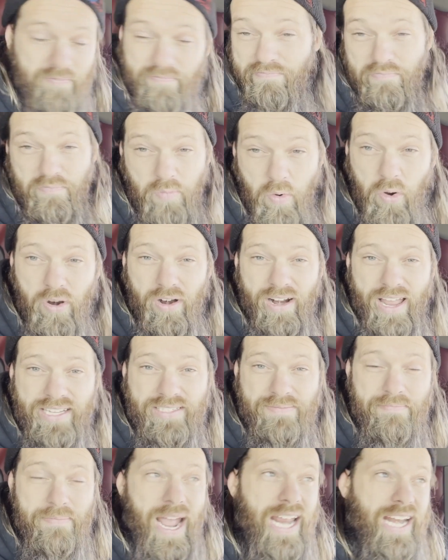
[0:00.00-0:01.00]
more or
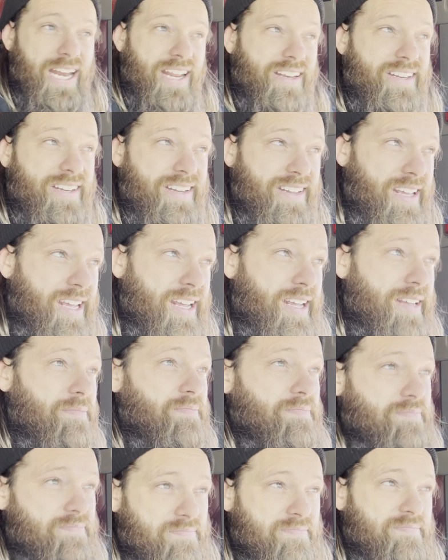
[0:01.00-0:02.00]
less mine it. They,
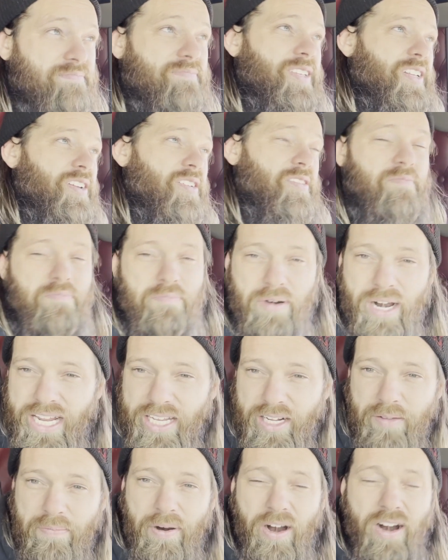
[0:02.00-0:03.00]
break
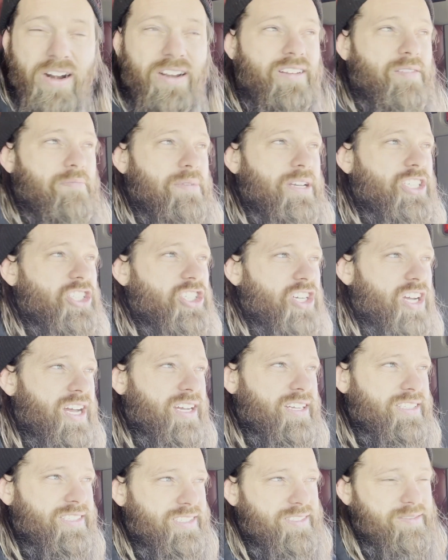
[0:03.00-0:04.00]
it apart into big
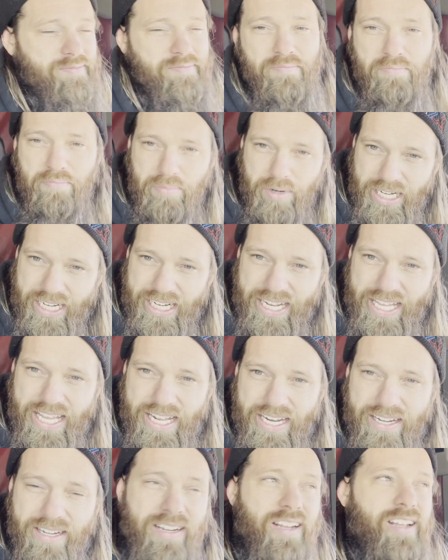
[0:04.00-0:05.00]
chunks, bring it
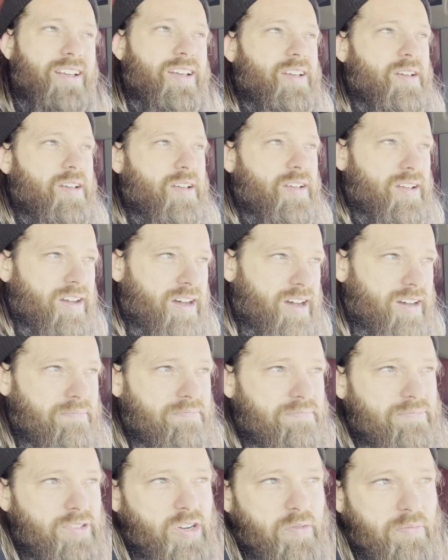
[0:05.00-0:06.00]
in
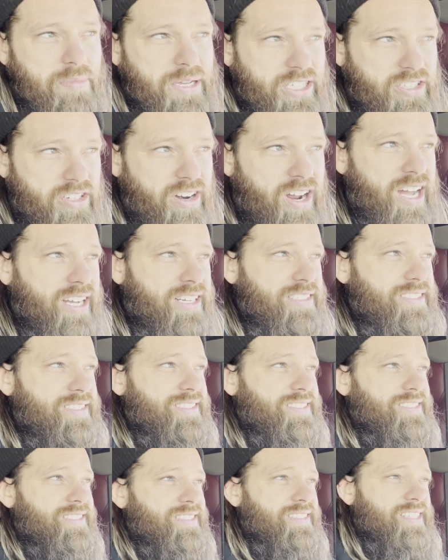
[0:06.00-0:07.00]
on, big
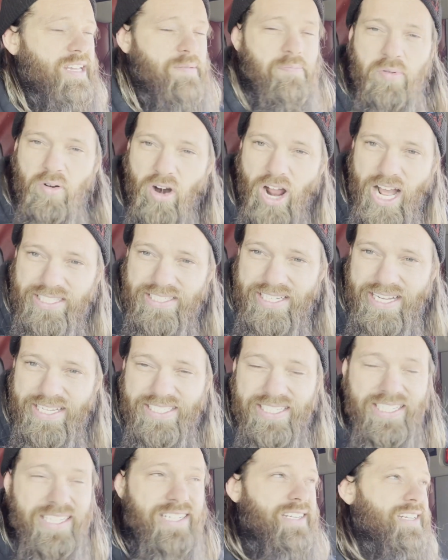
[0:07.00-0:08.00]
trucks. They
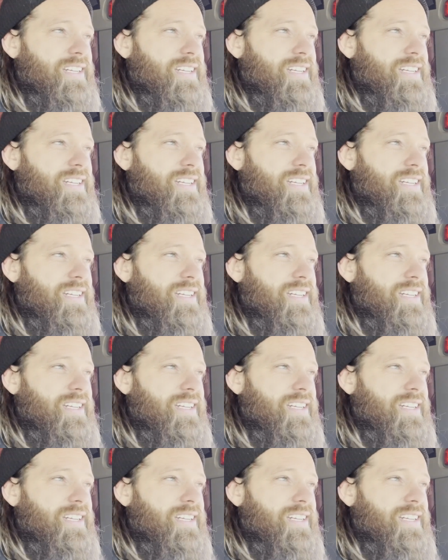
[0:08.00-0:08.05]
process it